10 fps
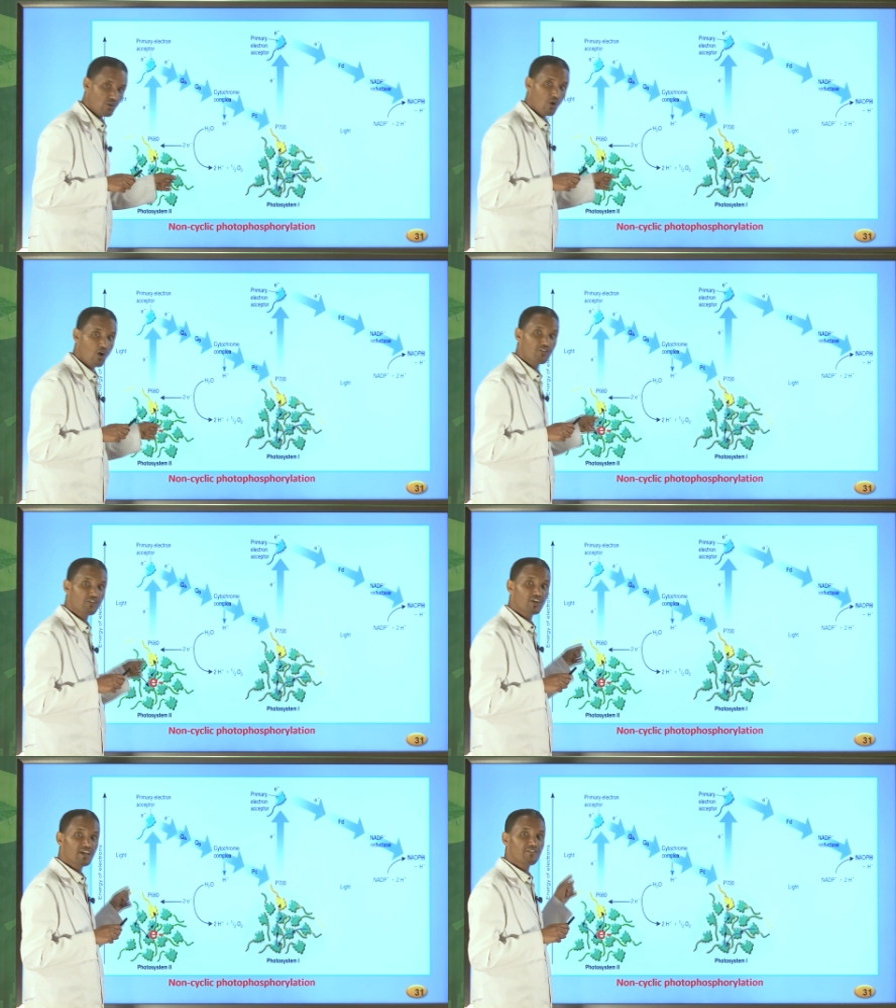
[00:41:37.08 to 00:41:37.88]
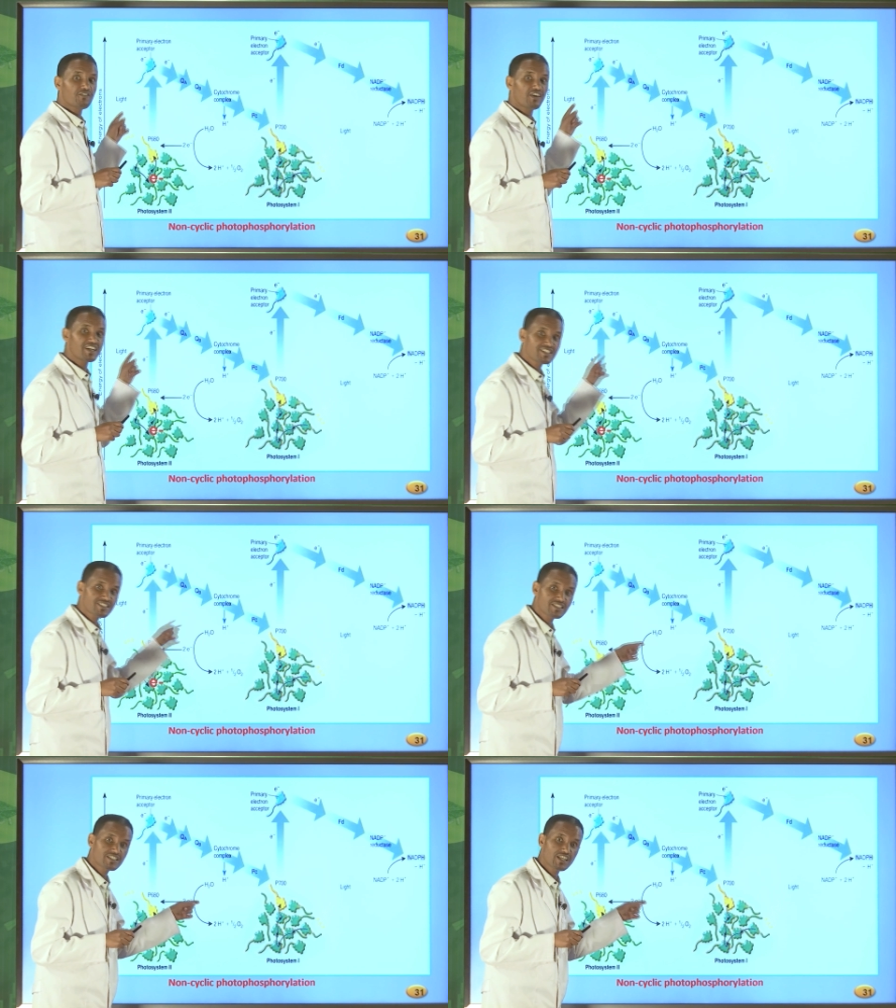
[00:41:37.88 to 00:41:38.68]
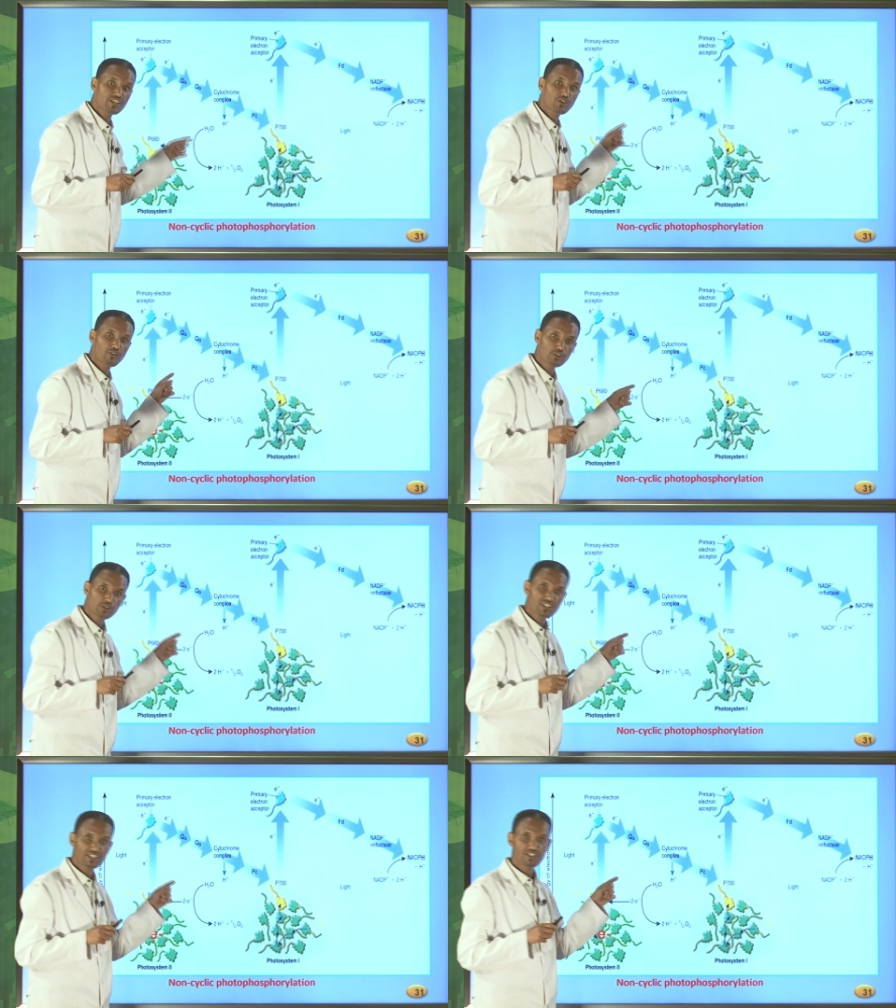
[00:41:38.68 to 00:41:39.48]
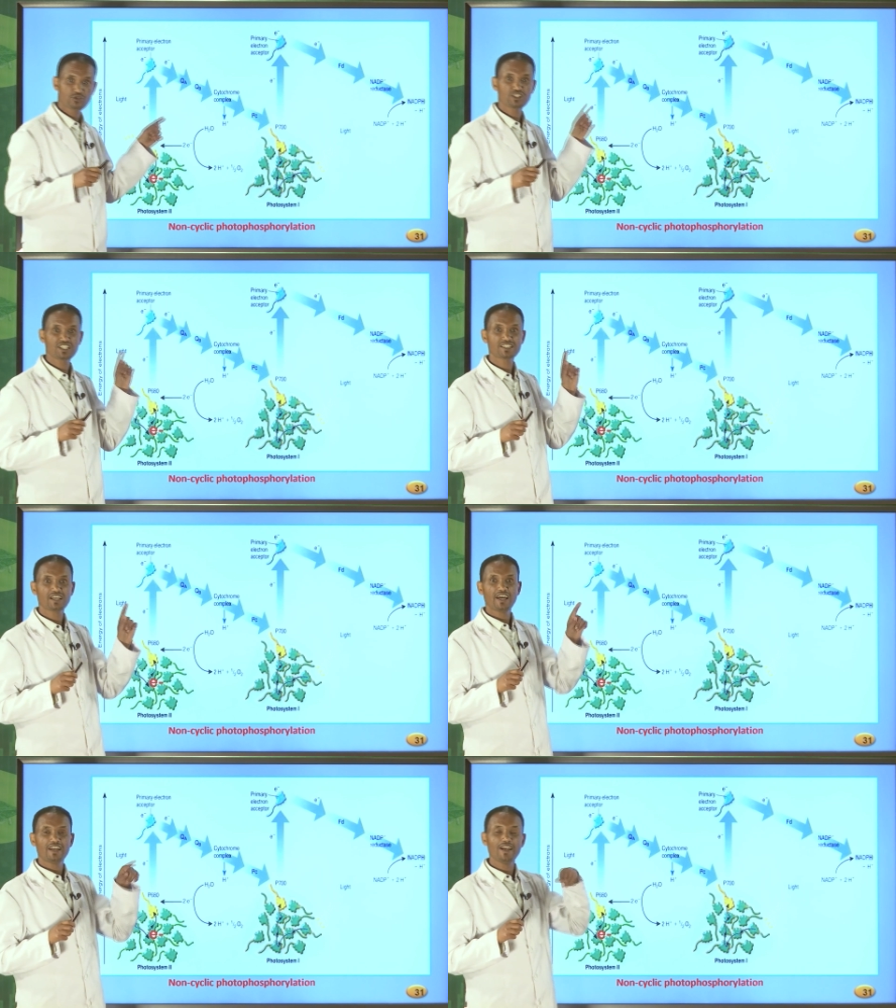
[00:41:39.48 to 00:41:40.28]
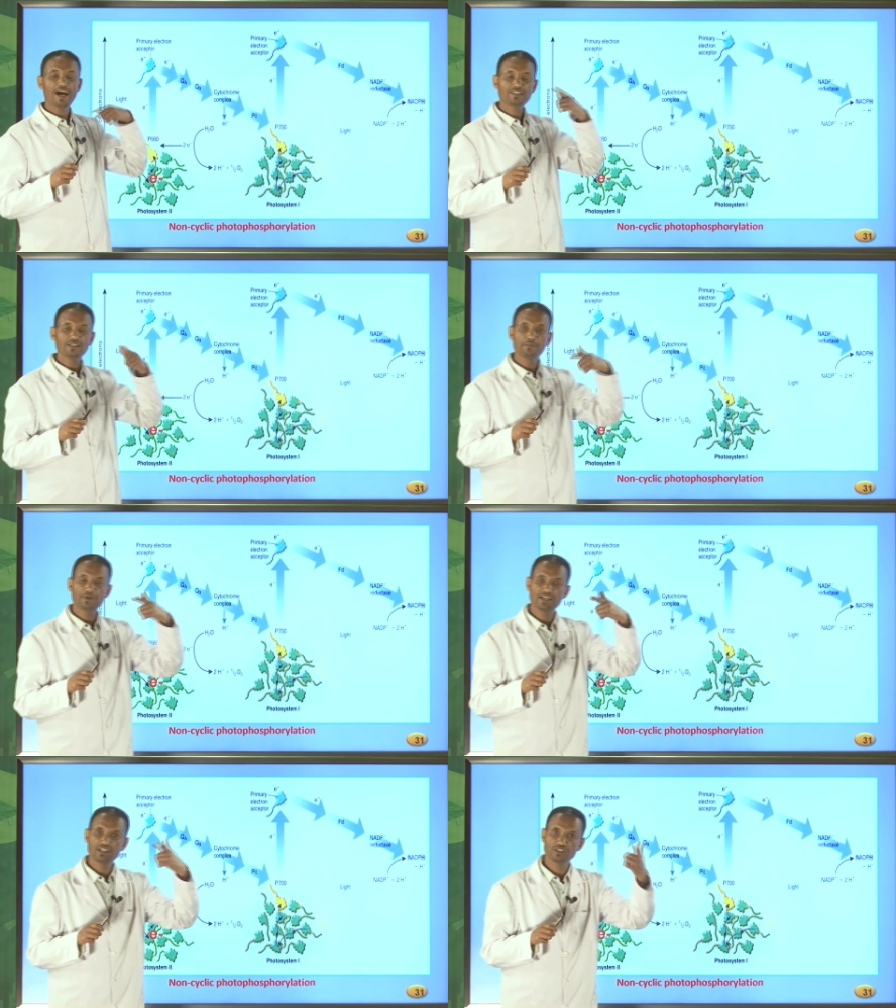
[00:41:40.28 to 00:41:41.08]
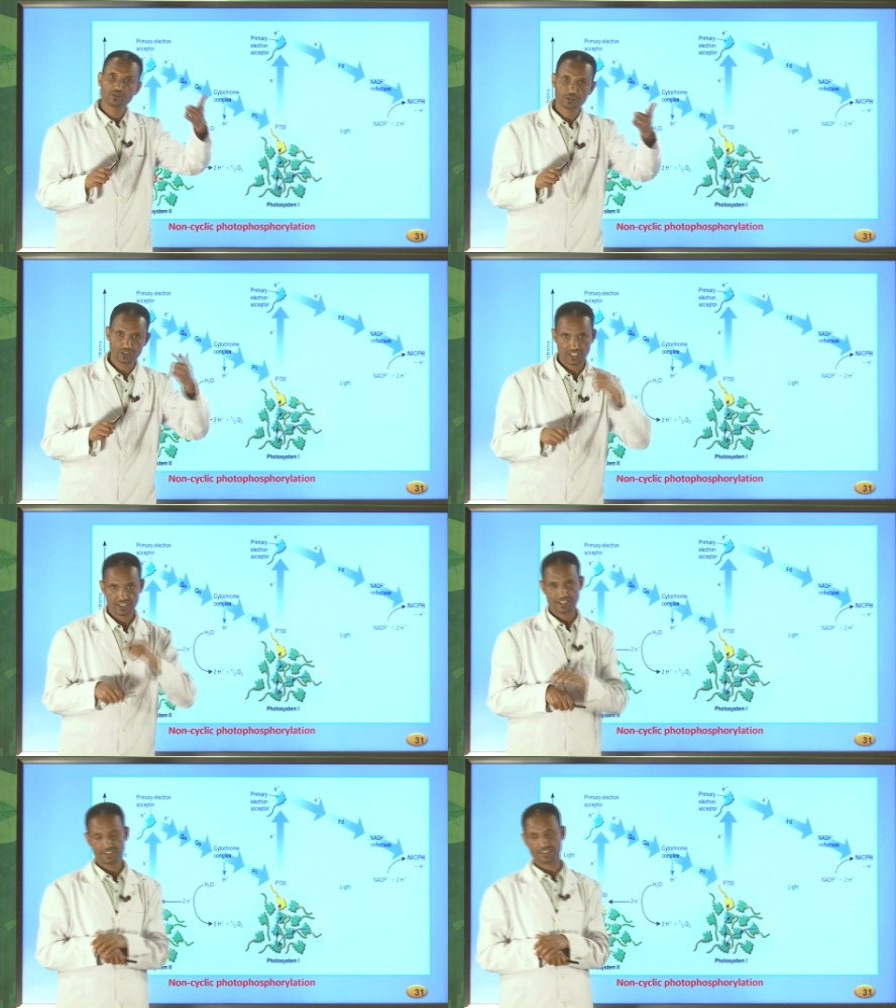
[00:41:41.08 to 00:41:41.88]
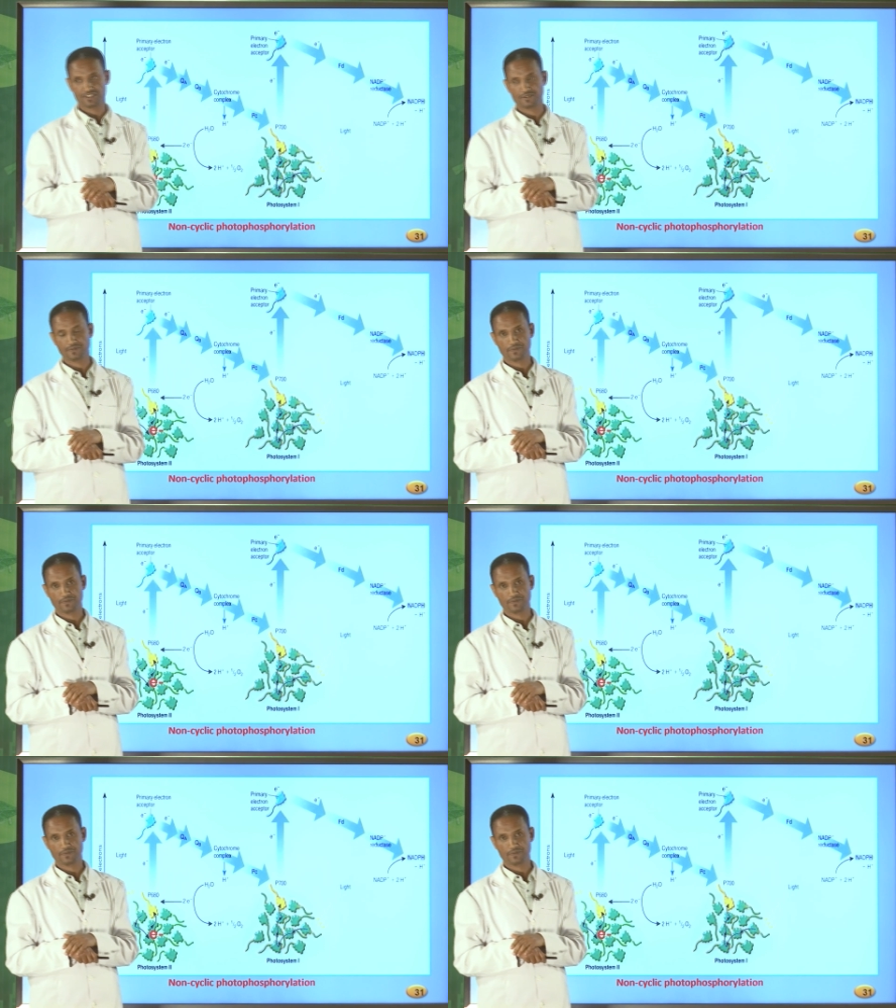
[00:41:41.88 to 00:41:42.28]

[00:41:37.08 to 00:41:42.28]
of first stage of photosynthesis, which is light-dependent photosynthesis.